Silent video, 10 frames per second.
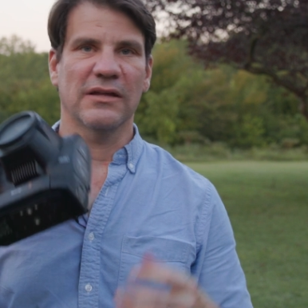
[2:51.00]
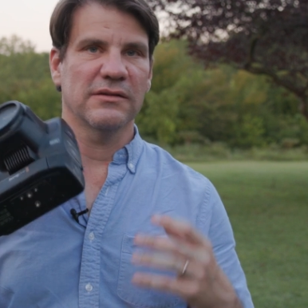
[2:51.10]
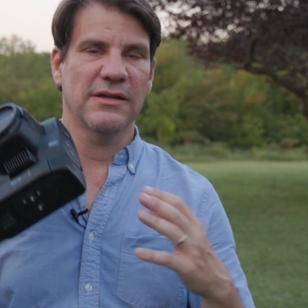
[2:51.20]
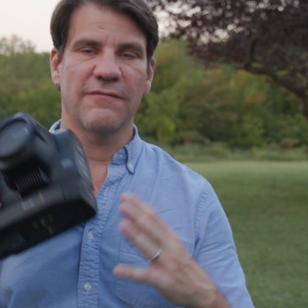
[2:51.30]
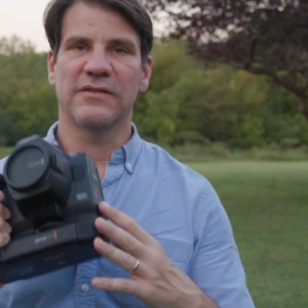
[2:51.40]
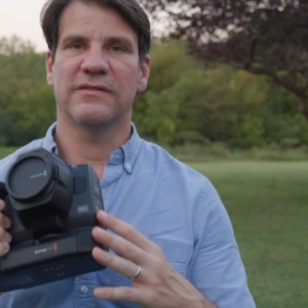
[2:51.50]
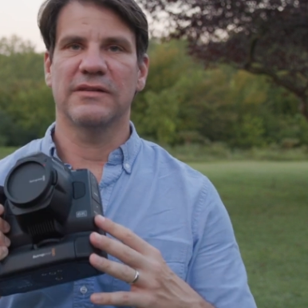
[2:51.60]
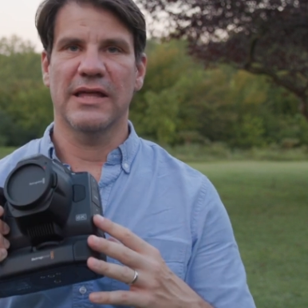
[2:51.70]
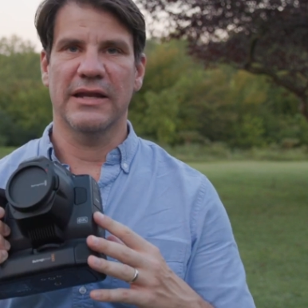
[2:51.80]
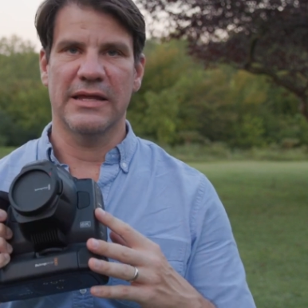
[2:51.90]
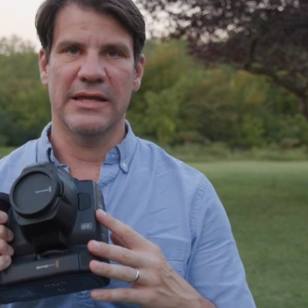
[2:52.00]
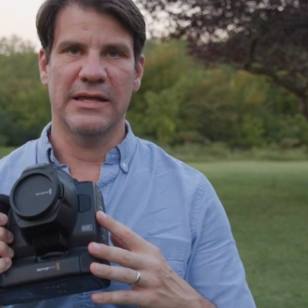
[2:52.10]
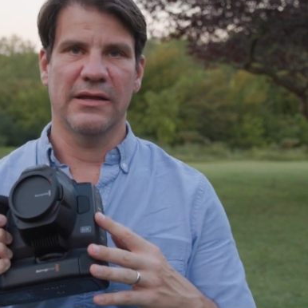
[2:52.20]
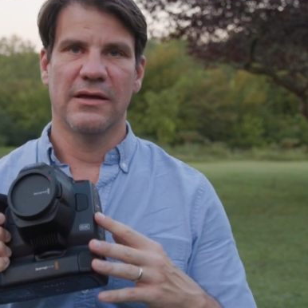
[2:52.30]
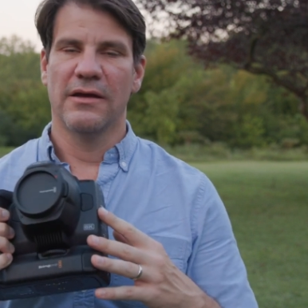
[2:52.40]
I'd love to see that
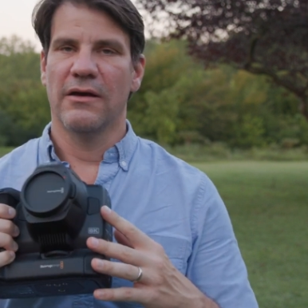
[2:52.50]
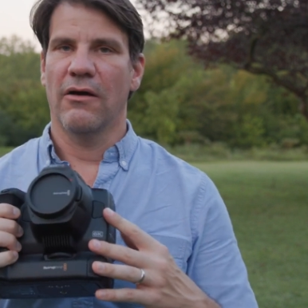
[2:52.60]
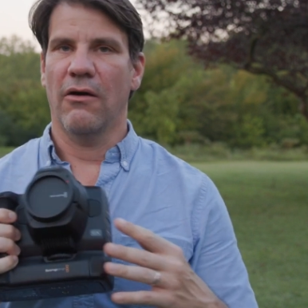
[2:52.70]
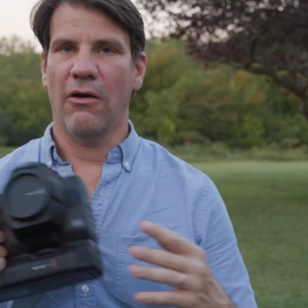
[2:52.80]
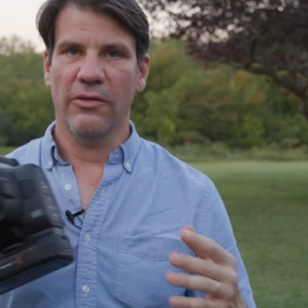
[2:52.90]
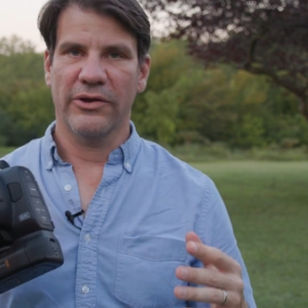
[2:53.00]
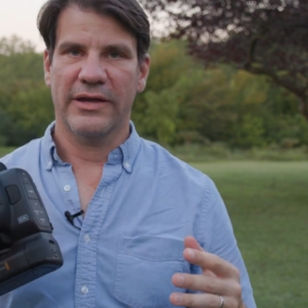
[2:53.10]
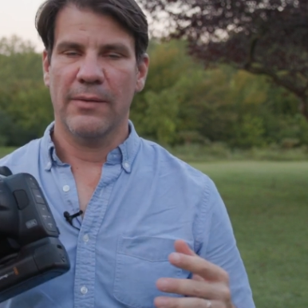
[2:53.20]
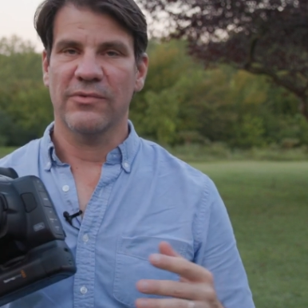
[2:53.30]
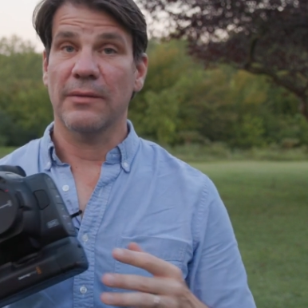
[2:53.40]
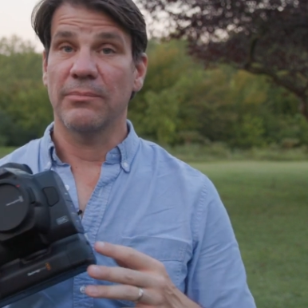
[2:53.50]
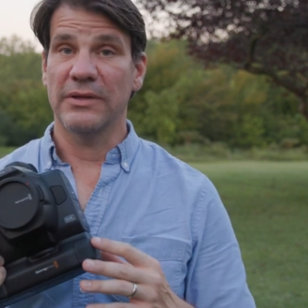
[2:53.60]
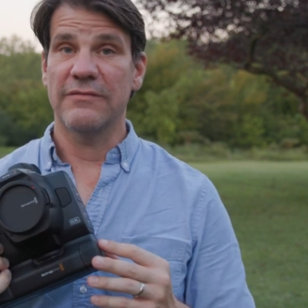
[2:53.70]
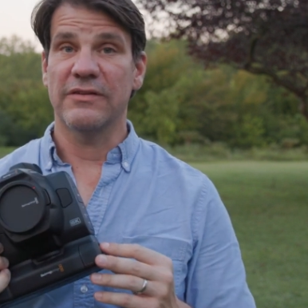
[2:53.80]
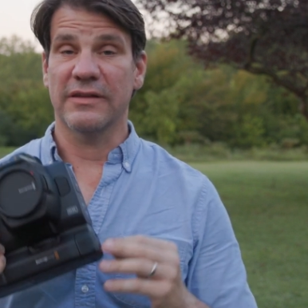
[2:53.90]
in all their cameras. I
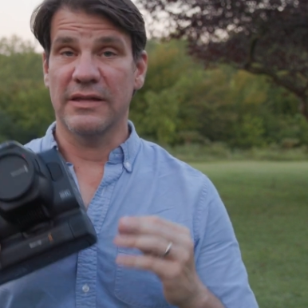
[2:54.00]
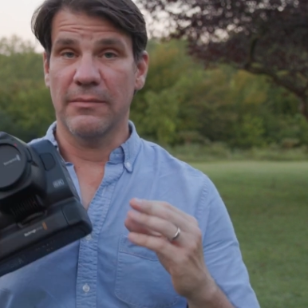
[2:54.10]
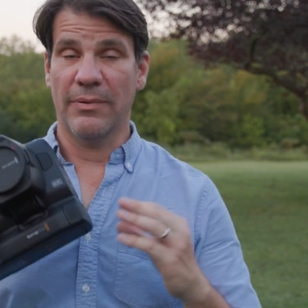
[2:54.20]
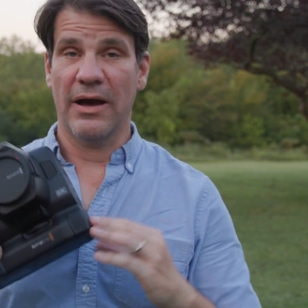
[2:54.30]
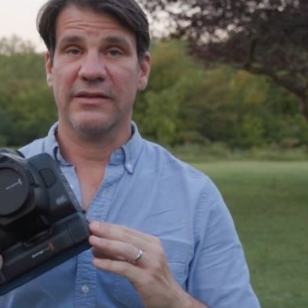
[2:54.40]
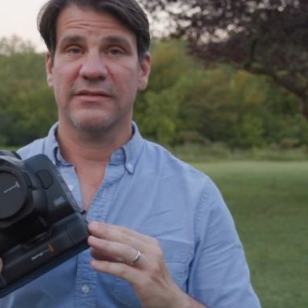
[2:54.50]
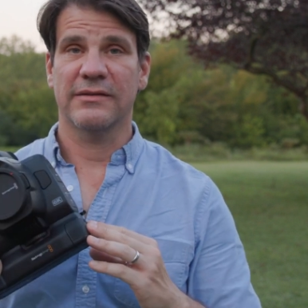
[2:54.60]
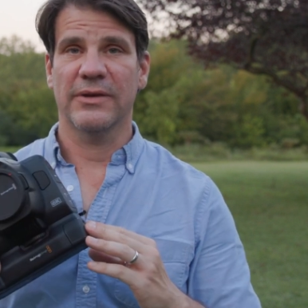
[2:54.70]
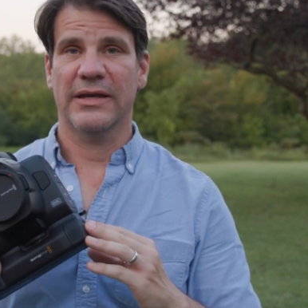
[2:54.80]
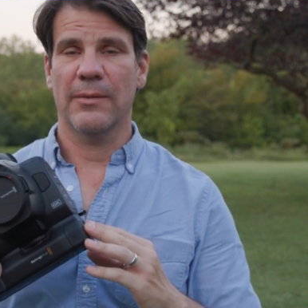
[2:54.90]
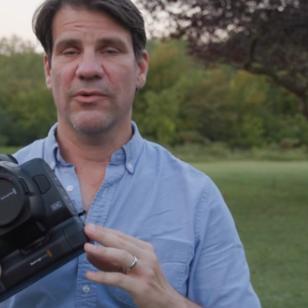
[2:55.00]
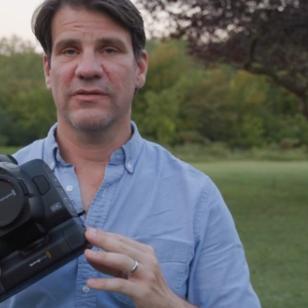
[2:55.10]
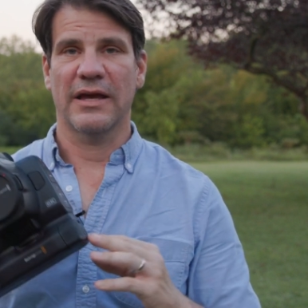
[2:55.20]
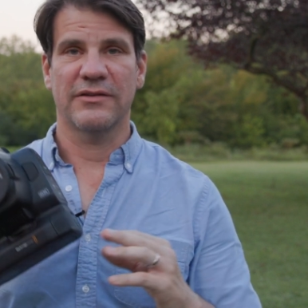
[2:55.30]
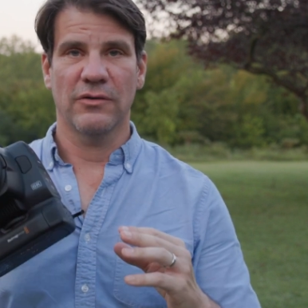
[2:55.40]
believe it's in the Pocket Cinema
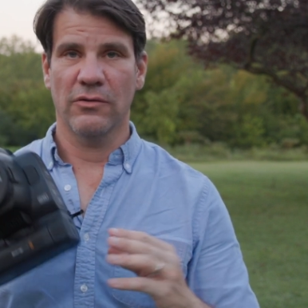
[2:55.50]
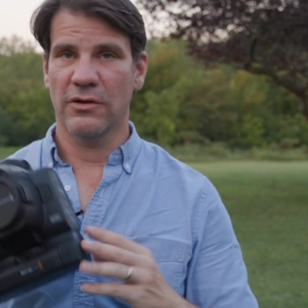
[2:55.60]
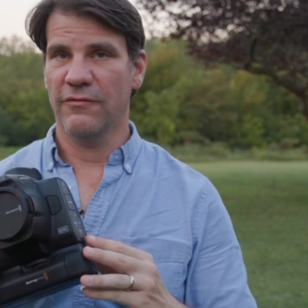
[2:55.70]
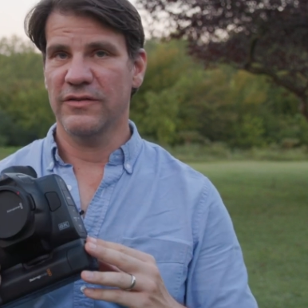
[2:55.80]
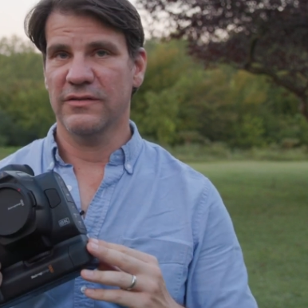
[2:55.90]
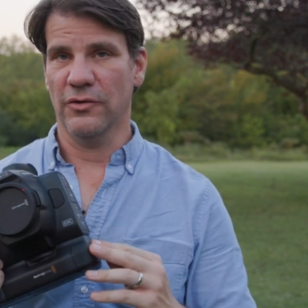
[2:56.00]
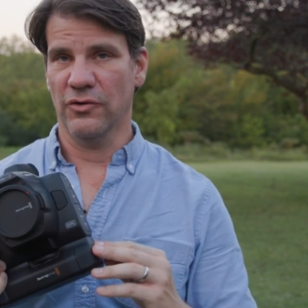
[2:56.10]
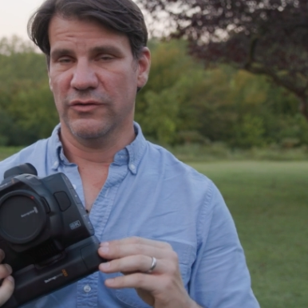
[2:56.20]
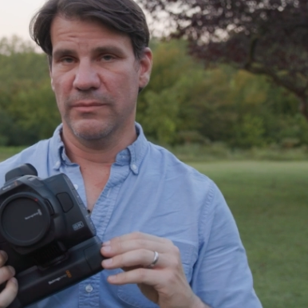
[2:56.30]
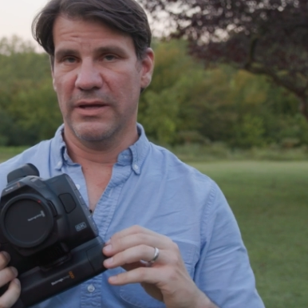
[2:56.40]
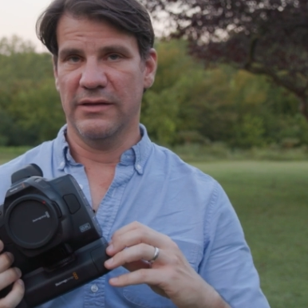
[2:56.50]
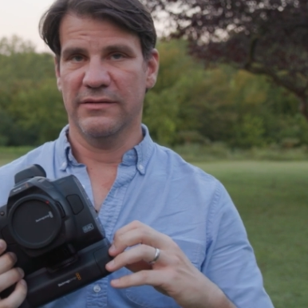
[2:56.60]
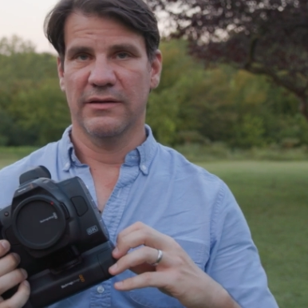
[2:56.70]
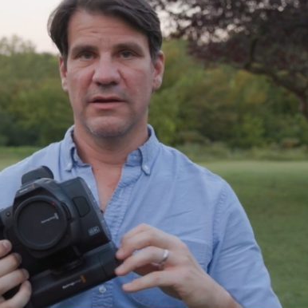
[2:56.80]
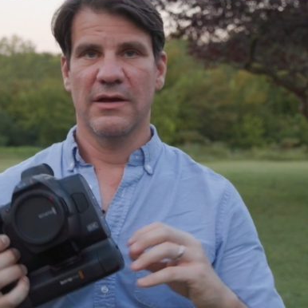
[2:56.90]
cameras. I don't know if it's in the Ursa
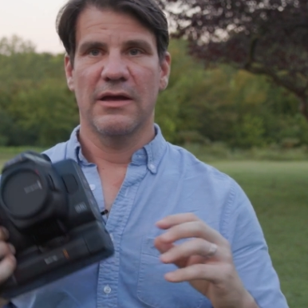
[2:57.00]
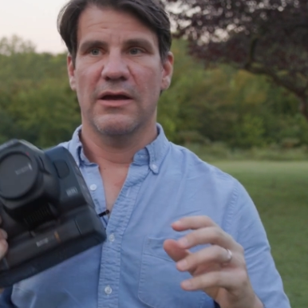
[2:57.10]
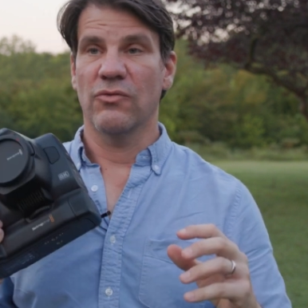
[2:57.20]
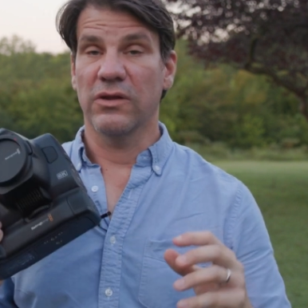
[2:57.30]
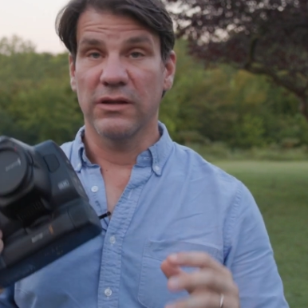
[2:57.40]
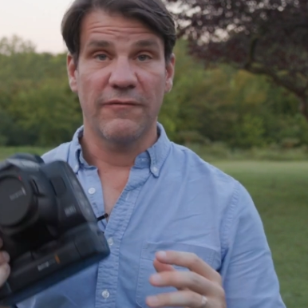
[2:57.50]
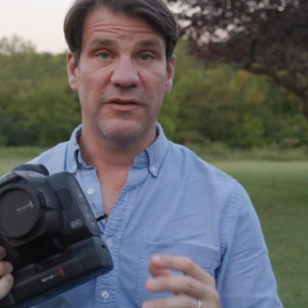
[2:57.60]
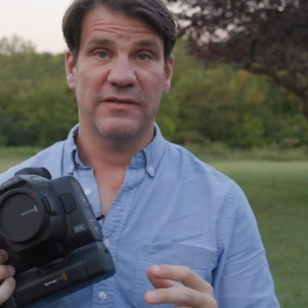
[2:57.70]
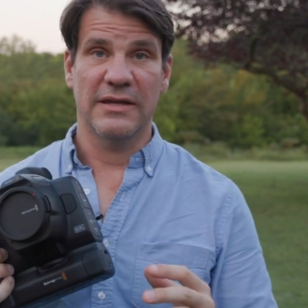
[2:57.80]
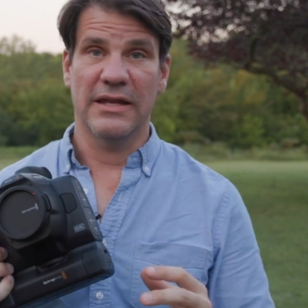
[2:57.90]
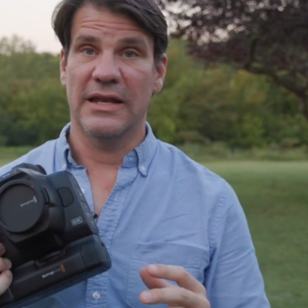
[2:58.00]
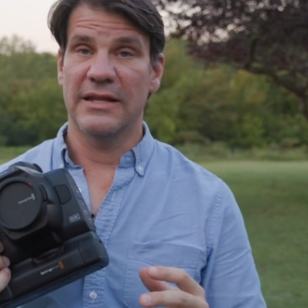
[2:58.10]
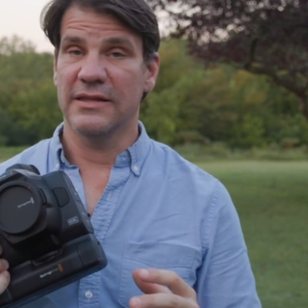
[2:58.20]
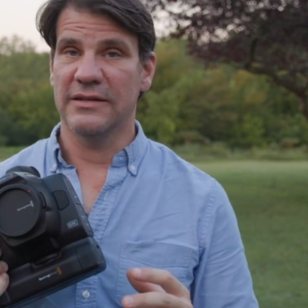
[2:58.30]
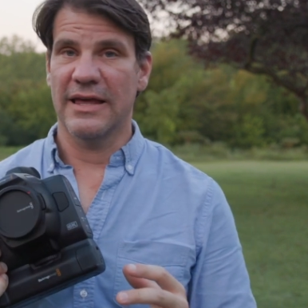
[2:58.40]
Minis. Would love to see it
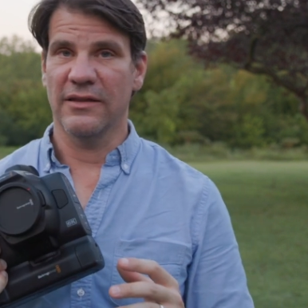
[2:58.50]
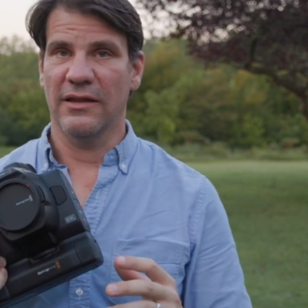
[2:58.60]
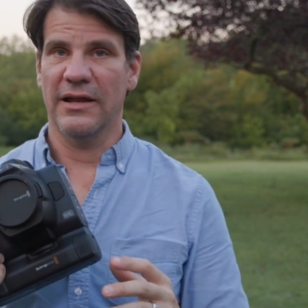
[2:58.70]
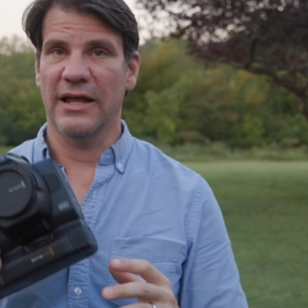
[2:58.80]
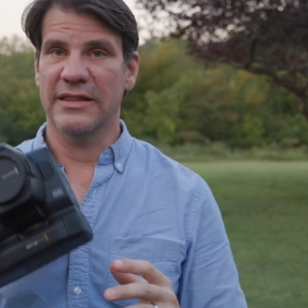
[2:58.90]
anything down the line.